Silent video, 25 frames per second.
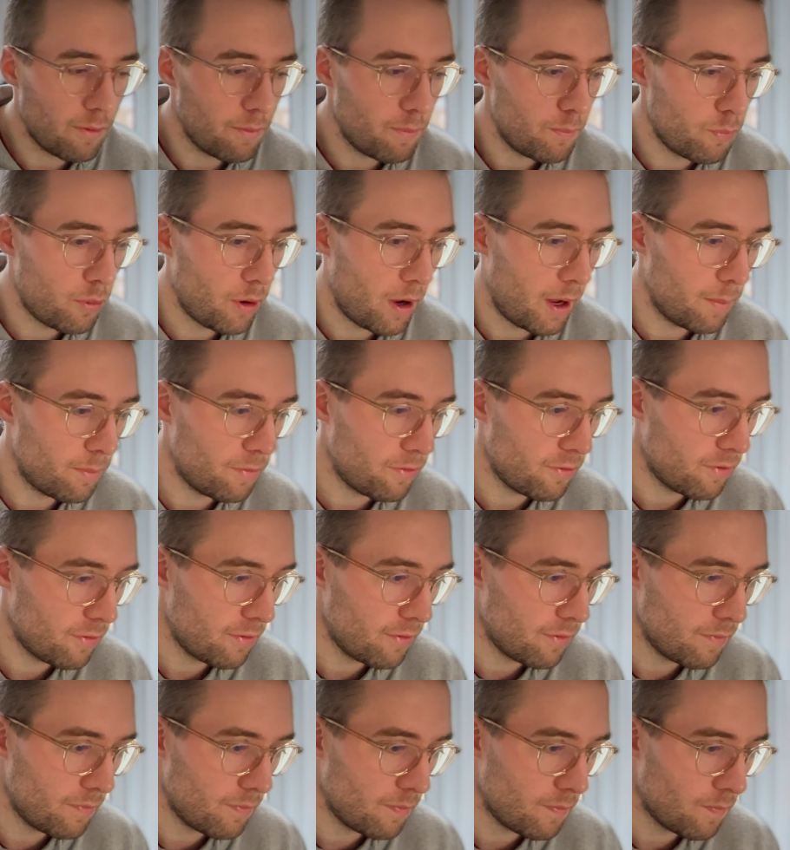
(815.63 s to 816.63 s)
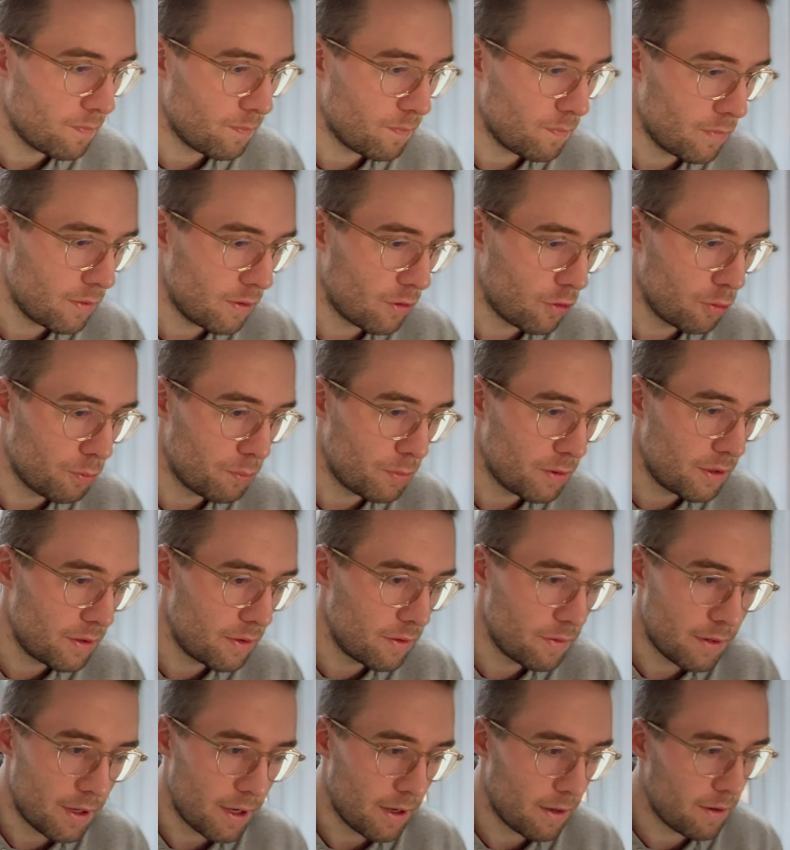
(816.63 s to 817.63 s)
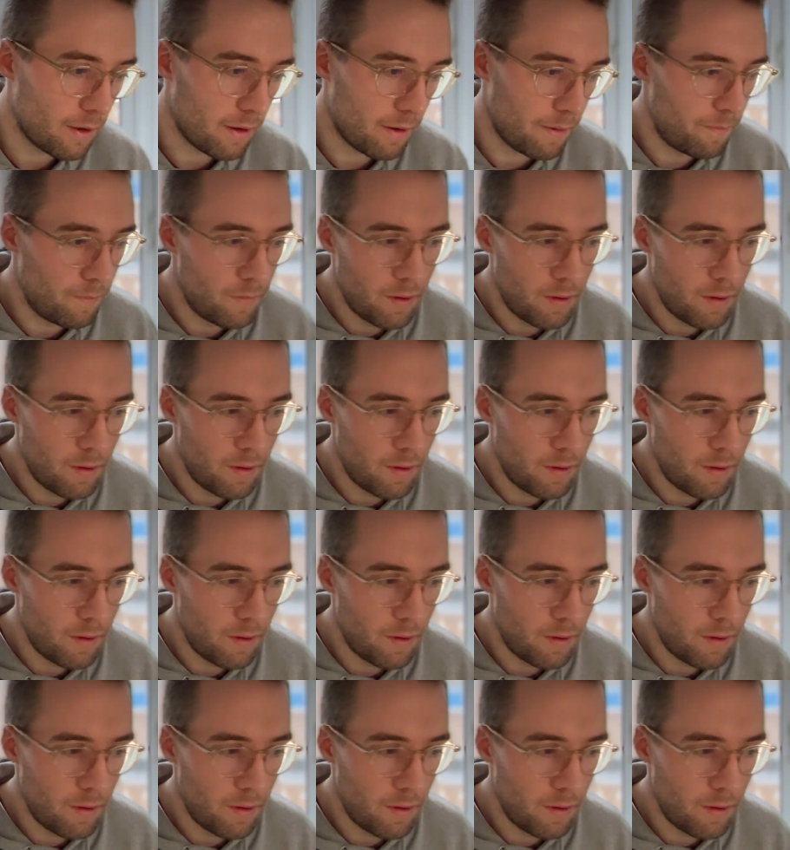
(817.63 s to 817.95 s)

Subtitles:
perhaps could be